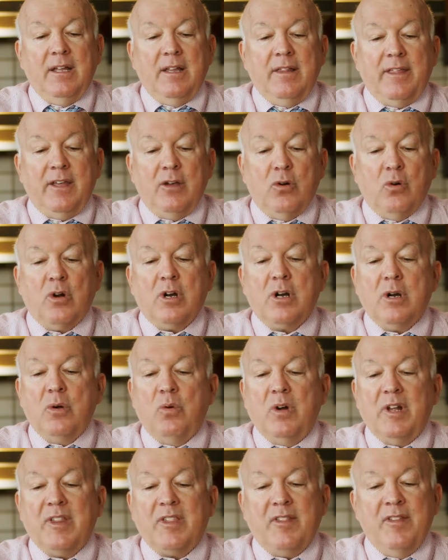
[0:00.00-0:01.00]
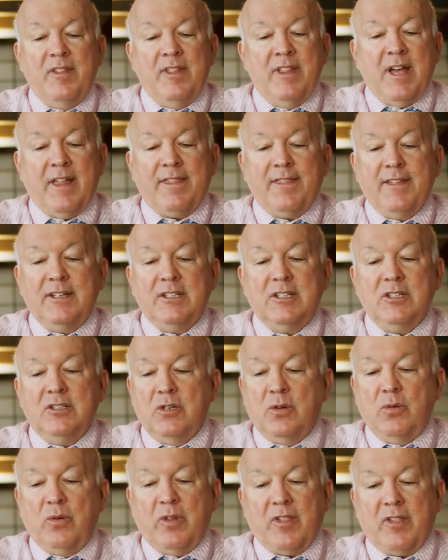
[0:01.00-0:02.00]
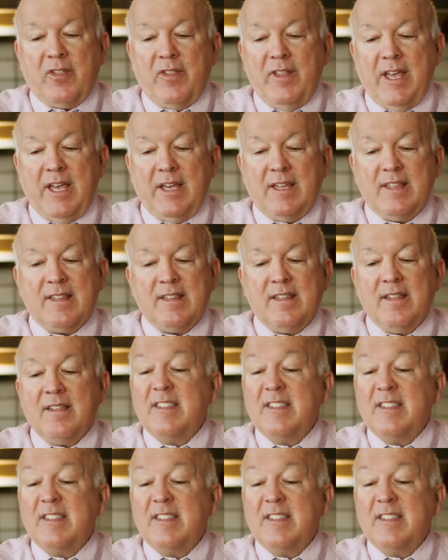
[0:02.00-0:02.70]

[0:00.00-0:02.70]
The orca wants nothing to do with snakes.